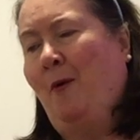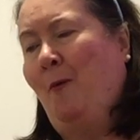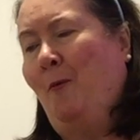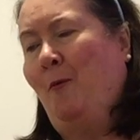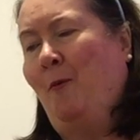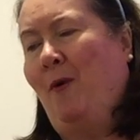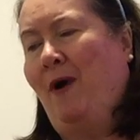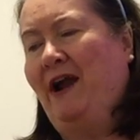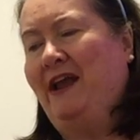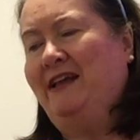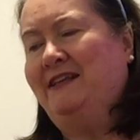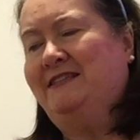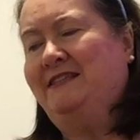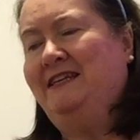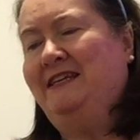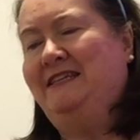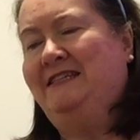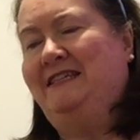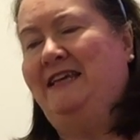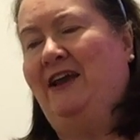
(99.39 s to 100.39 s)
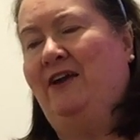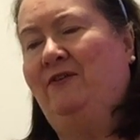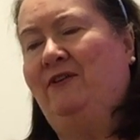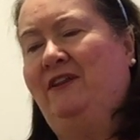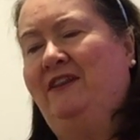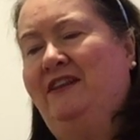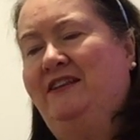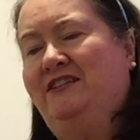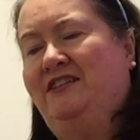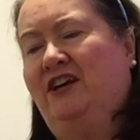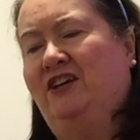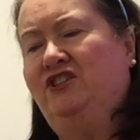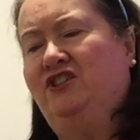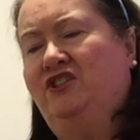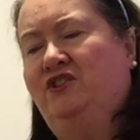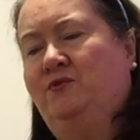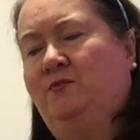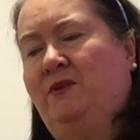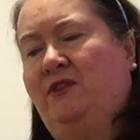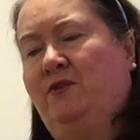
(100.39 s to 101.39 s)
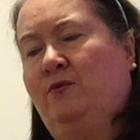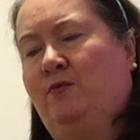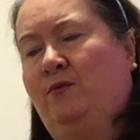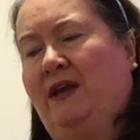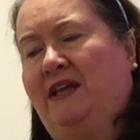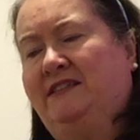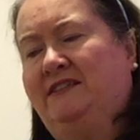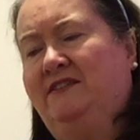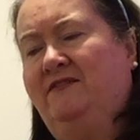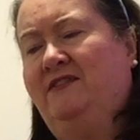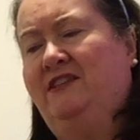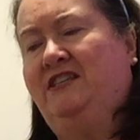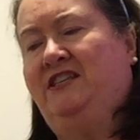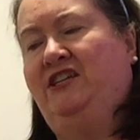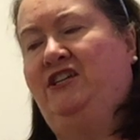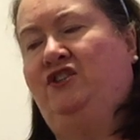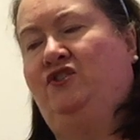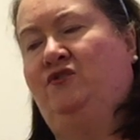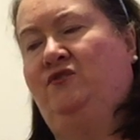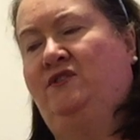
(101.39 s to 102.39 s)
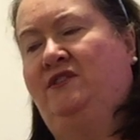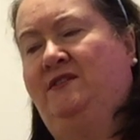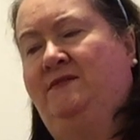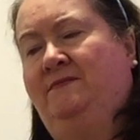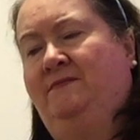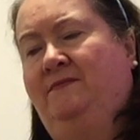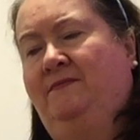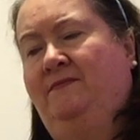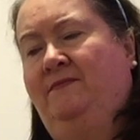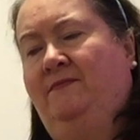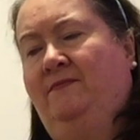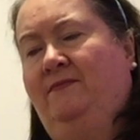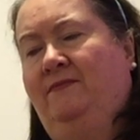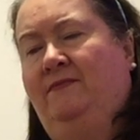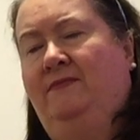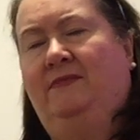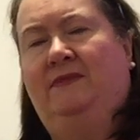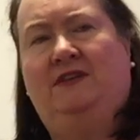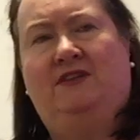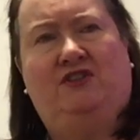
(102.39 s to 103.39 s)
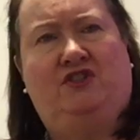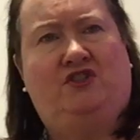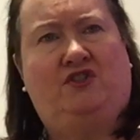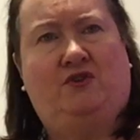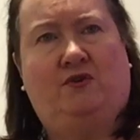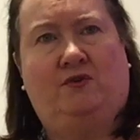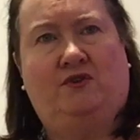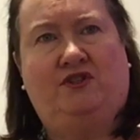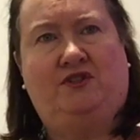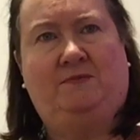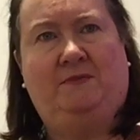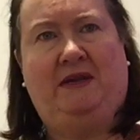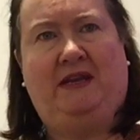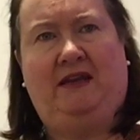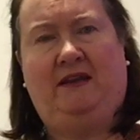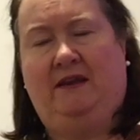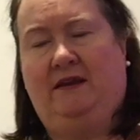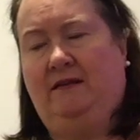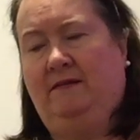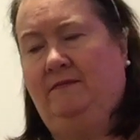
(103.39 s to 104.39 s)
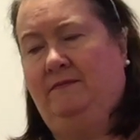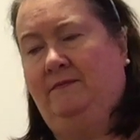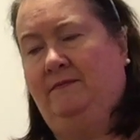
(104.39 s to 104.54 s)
"Why isn't he down in the dungeons with the rest of the teachers?" "Search me."